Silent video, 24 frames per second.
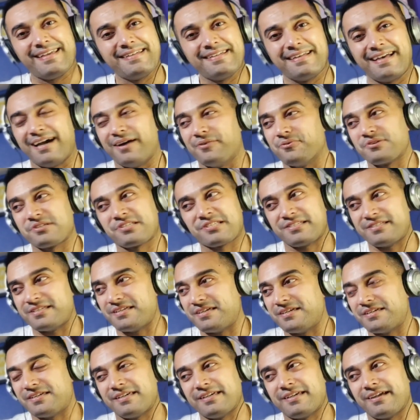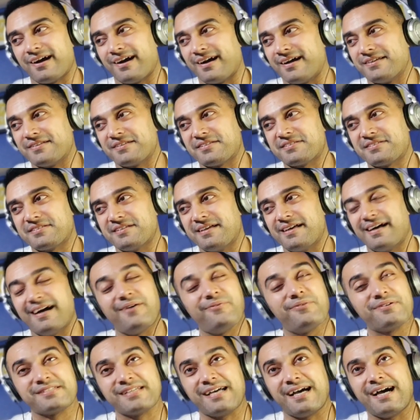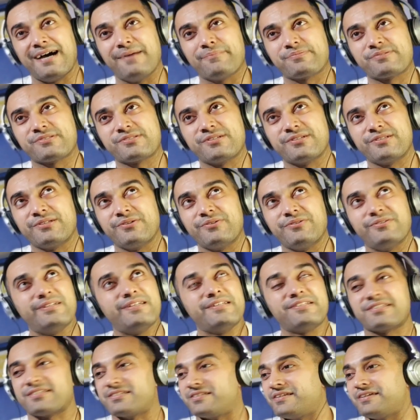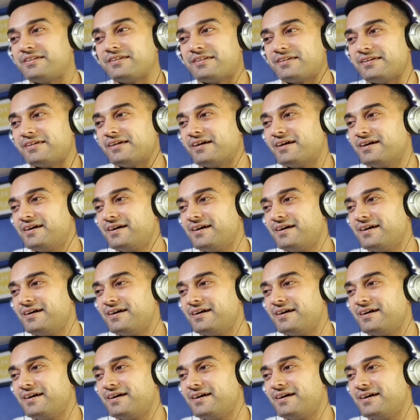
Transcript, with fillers: That was sneaky, guys. That was absolutely sneaky.